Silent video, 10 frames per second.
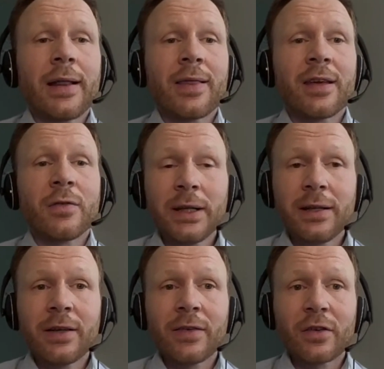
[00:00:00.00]
and this
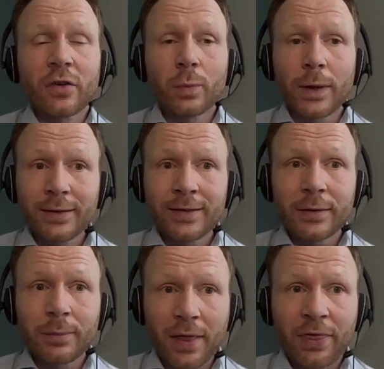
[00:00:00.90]
meeting is just
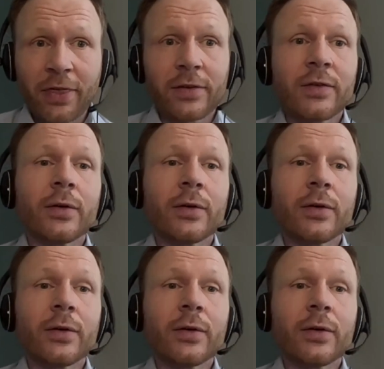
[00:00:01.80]
once a month.